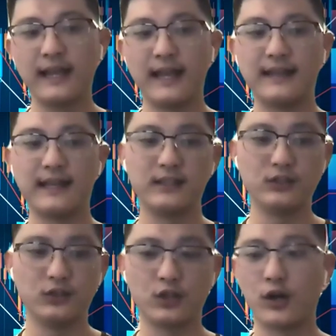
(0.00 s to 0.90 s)
And
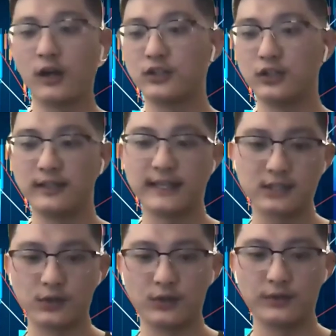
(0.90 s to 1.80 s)
then you go on to your
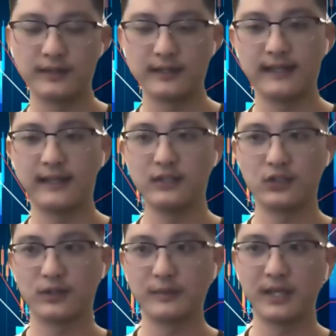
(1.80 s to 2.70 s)
next goal. And then
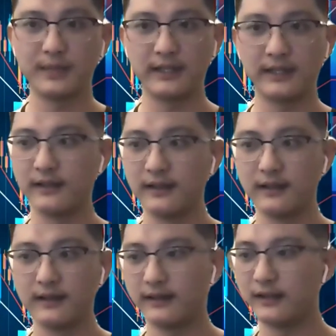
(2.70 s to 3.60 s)
it could maybe
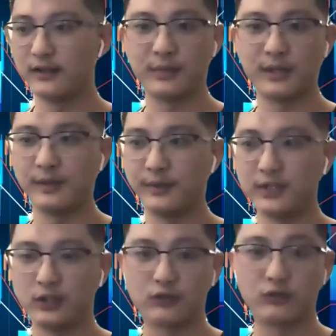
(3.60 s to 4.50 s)
be
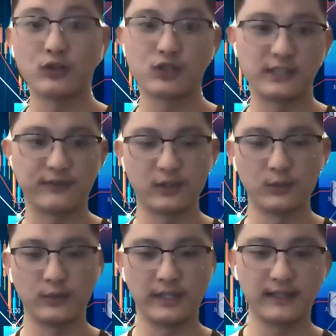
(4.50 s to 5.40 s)
your groceries for
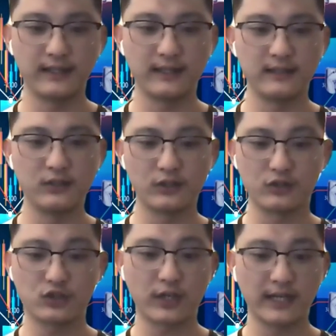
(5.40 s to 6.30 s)
the week. And you
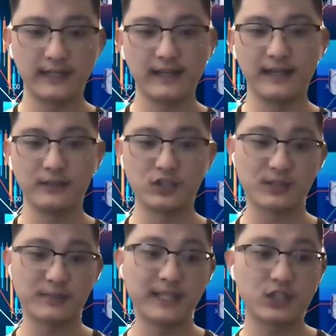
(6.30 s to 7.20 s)
could trade and
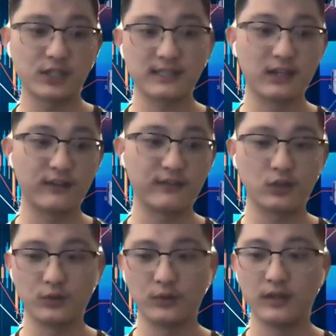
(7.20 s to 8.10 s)
just make just enough
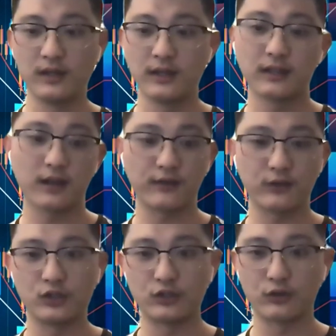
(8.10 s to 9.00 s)
to
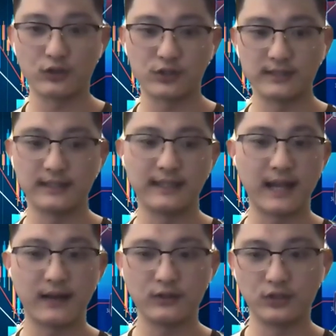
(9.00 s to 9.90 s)
cover your groceries. And
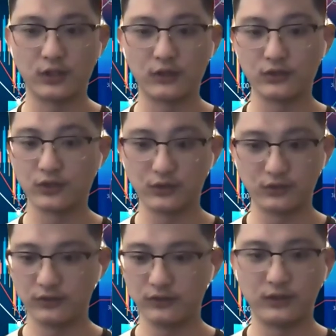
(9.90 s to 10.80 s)
now,
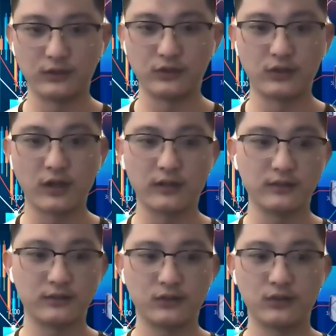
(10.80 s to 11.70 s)
you got
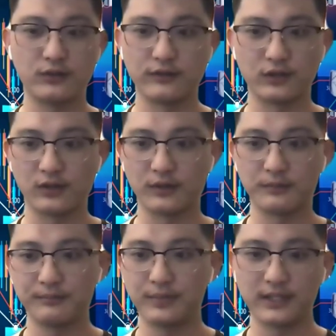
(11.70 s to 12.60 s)
two of
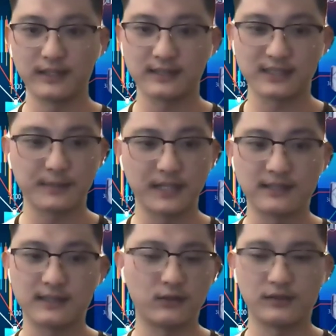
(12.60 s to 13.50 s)
your biggest
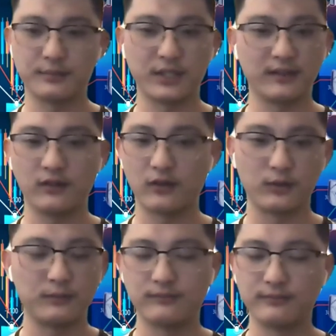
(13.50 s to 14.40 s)
expenses
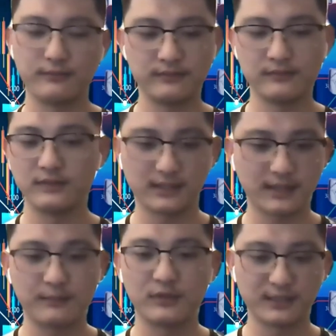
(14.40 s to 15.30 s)
or
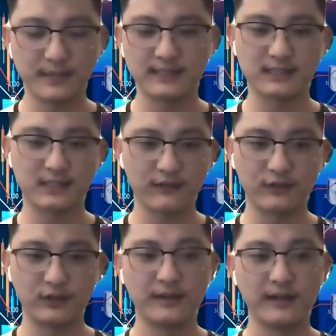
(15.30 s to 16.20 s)
some of your expenses
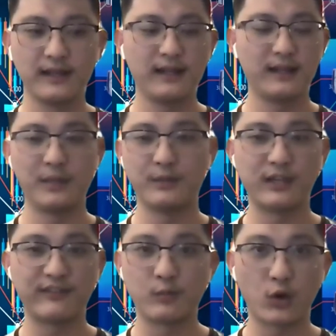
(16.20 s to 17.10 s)
covered. Maybe
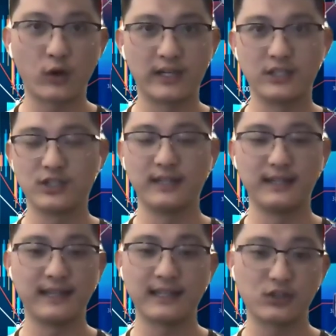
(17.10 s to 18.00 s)
you have a mortgage, and
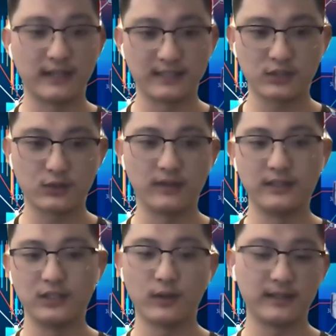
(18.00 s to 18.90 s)
then that's your next goal.
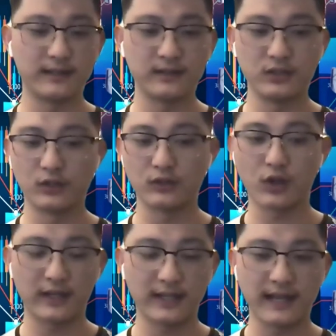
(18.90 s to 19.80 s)
And you want to,
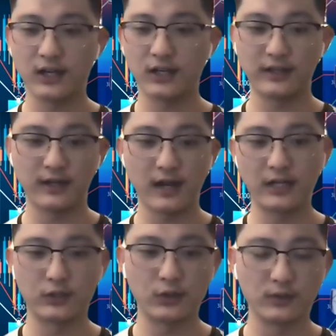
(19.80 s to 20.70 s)
target
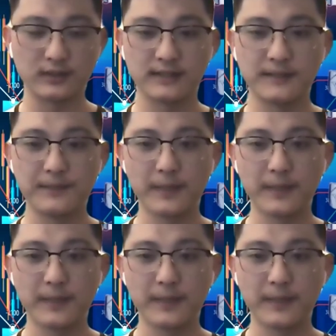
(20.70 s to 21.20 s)
higher goals.